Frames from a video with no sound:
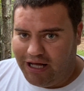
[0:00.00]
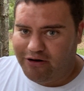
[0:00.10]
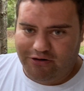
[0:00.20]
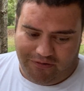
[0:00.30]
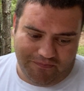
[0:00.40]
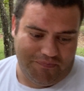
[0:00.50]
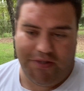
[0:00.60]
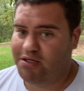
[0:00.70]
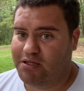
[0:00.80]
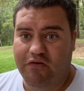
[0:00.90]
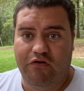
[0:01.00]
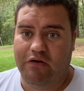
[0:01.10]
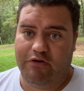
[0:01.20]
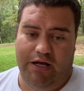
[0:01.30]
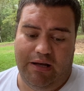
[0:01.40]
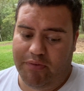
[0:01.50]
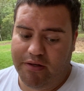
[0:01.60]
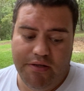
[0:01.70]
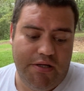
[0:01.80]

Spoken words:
I don't know. Live wherever you're happy.